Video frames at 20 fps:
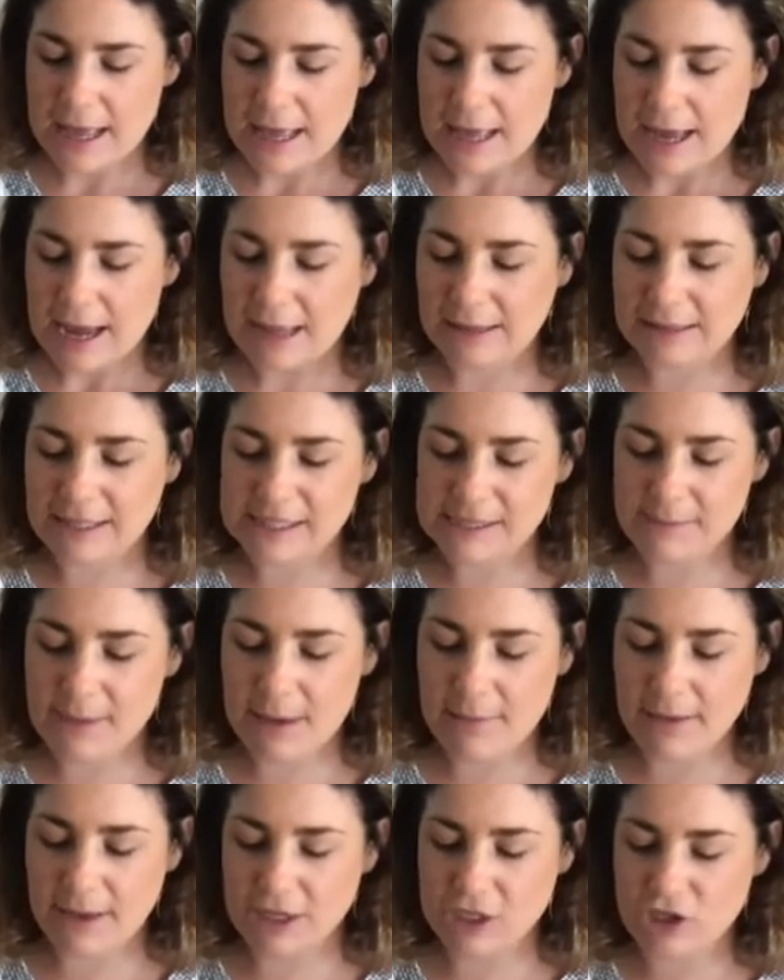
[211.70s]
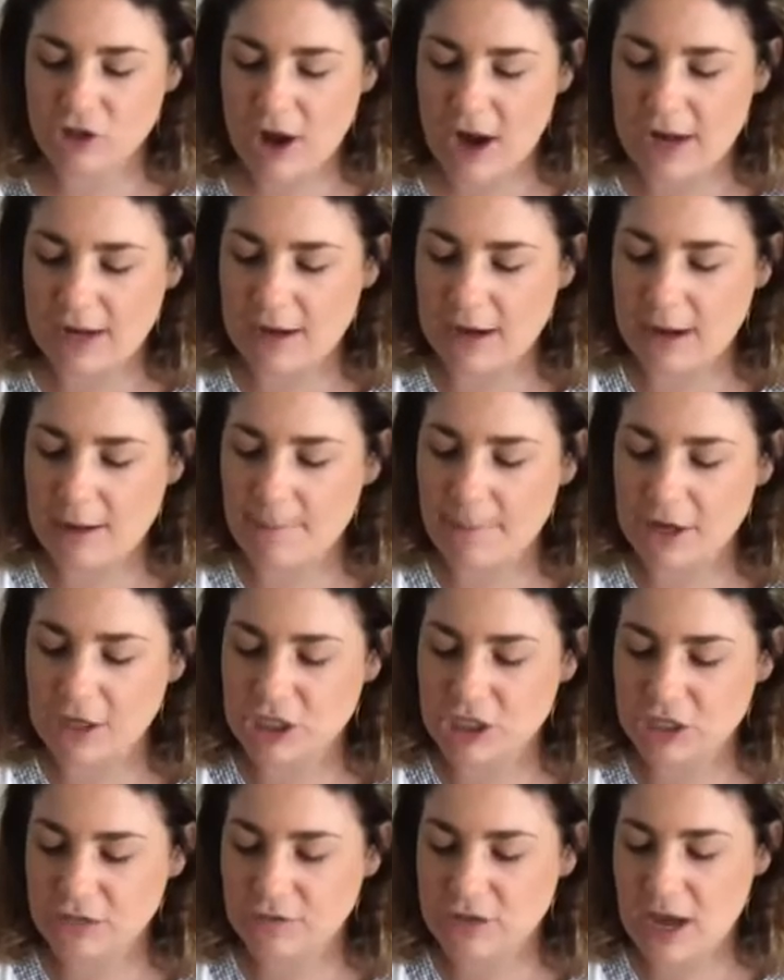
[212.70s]
unless maybe I'd tried it a
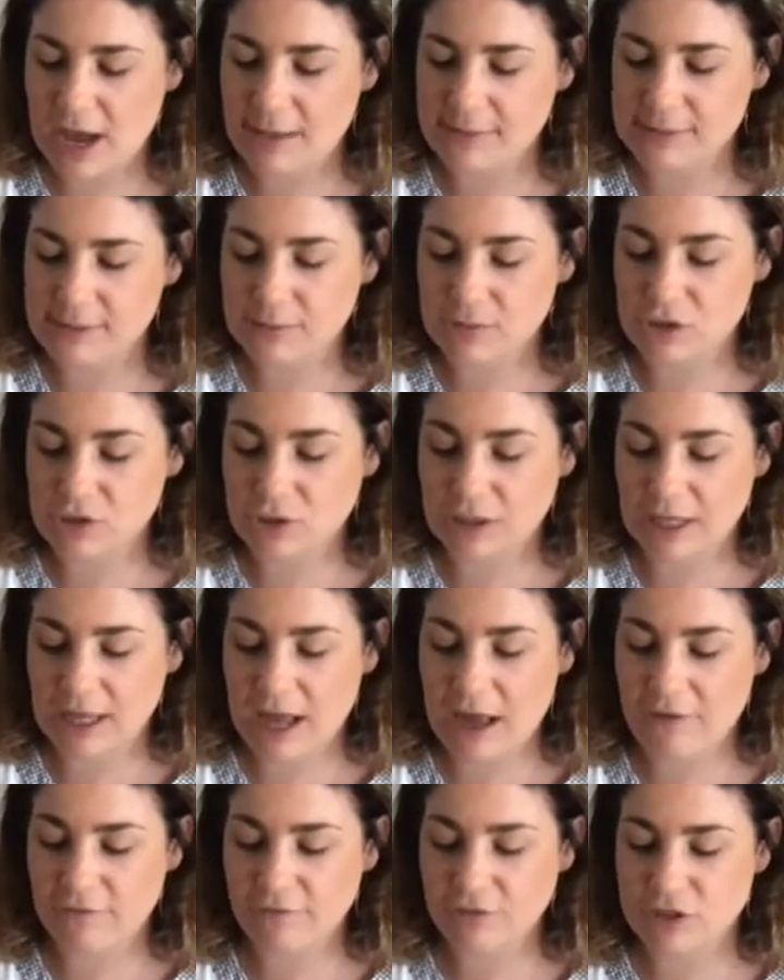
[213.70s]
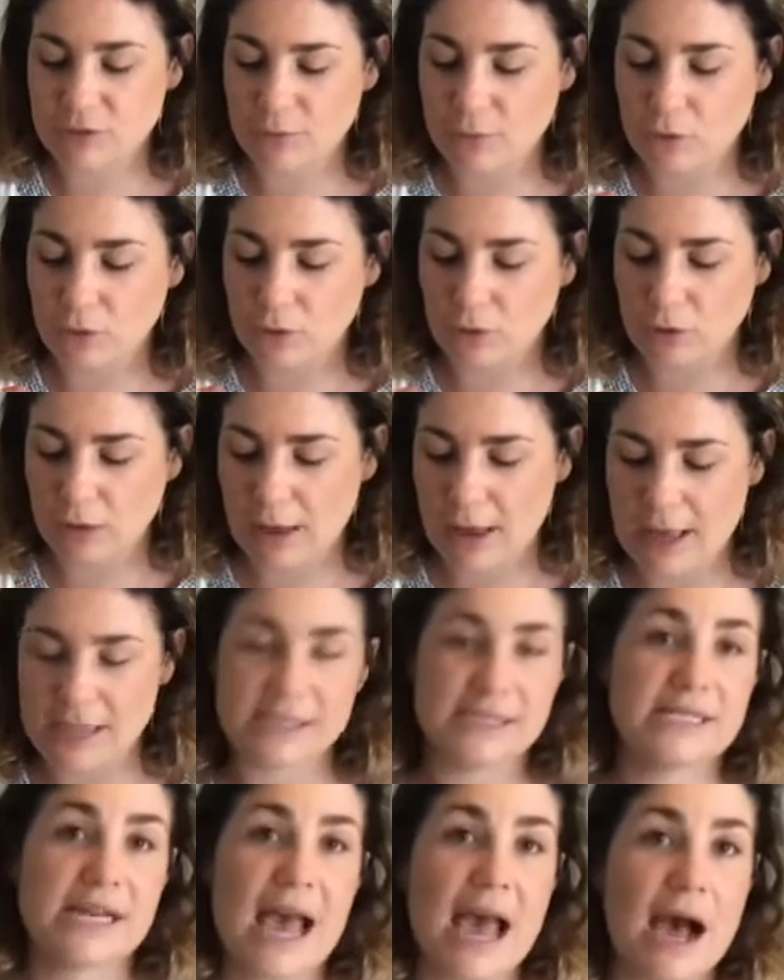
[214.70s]
bunch of times and was really comfortable
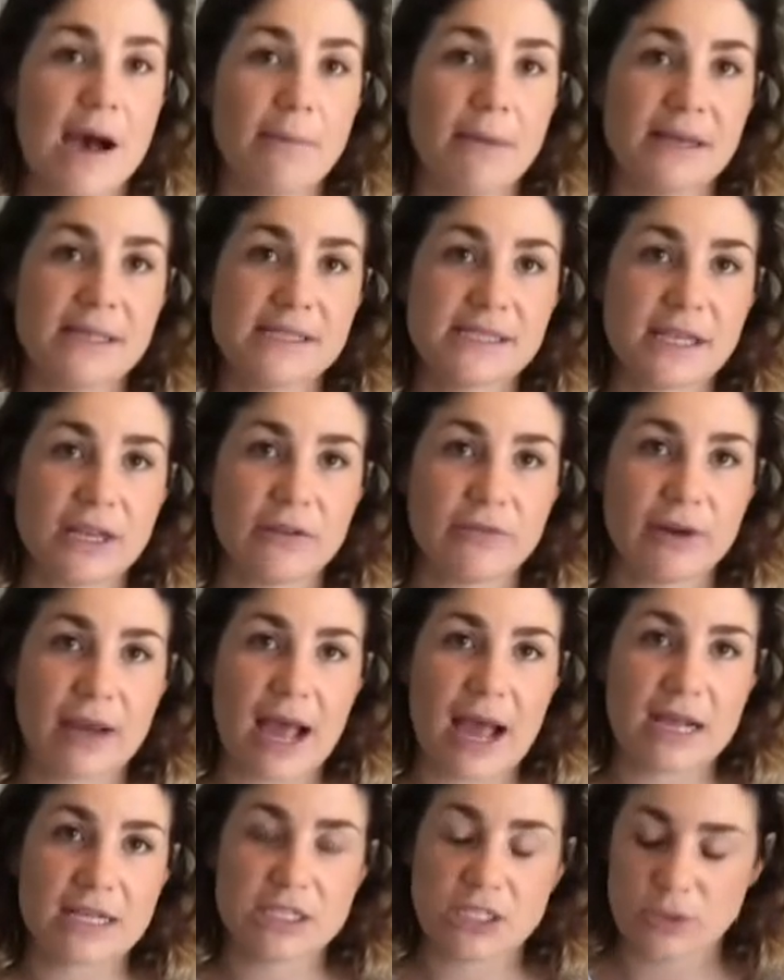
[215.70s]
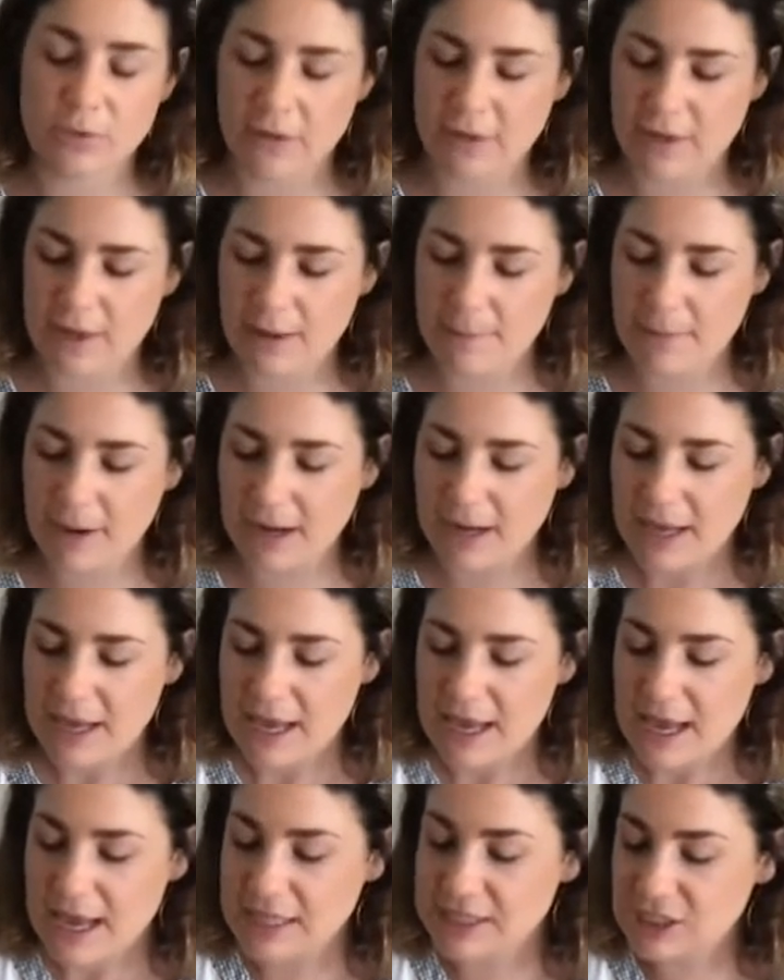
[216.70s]
as to how my skin reacted with it. But
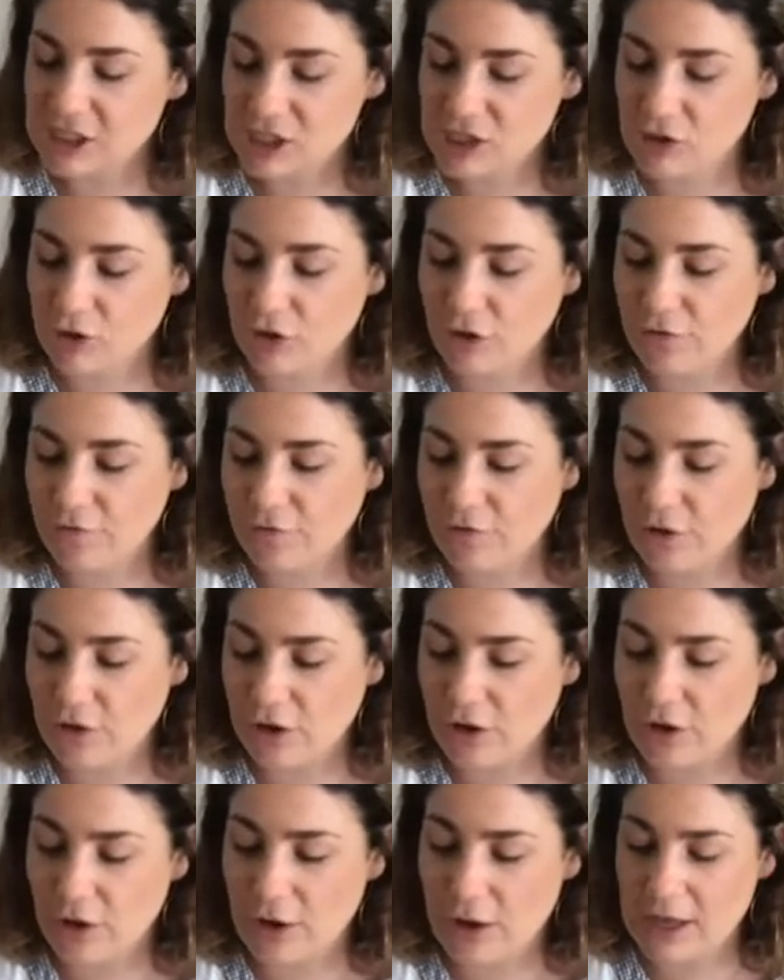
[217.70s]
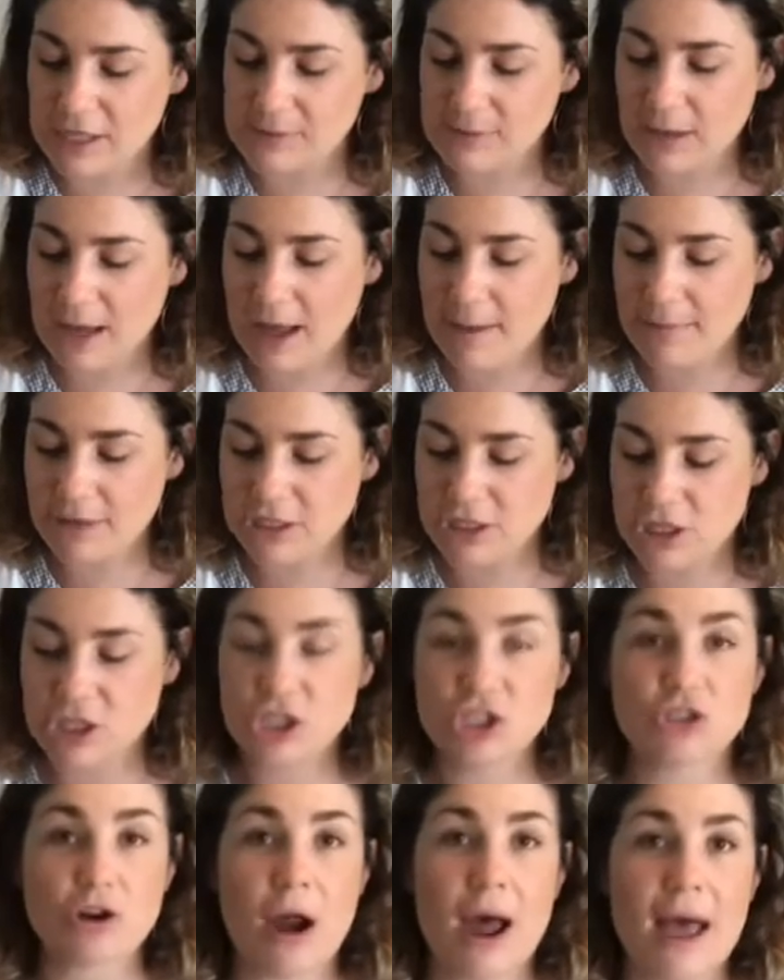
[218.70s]
it's just good for, as we come into the
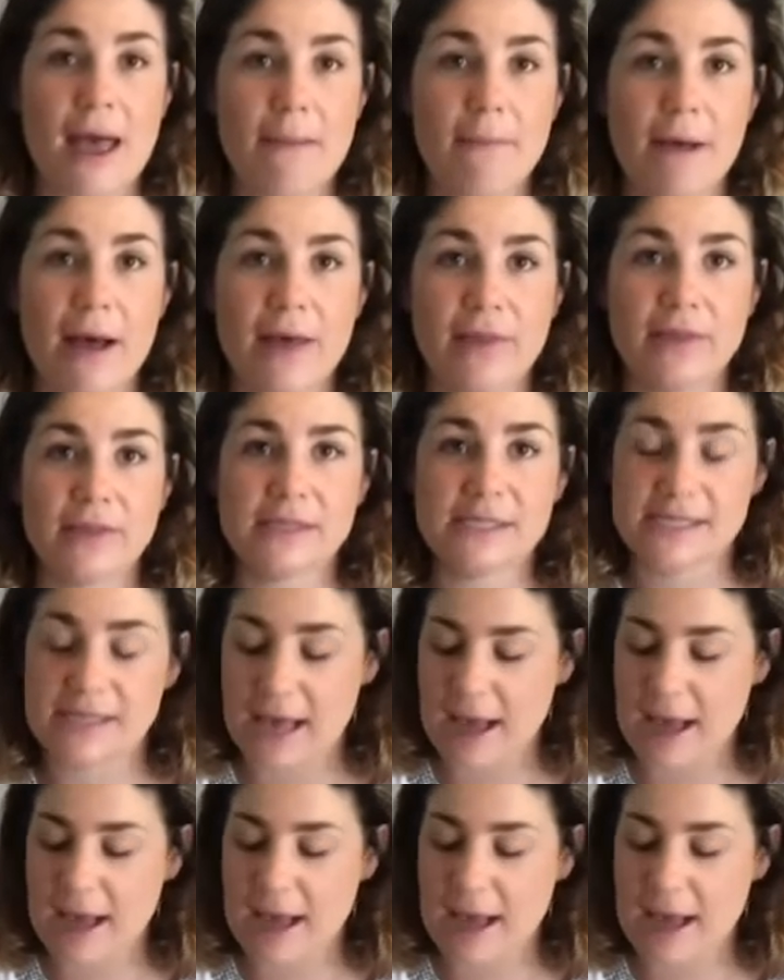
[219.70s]
drier months,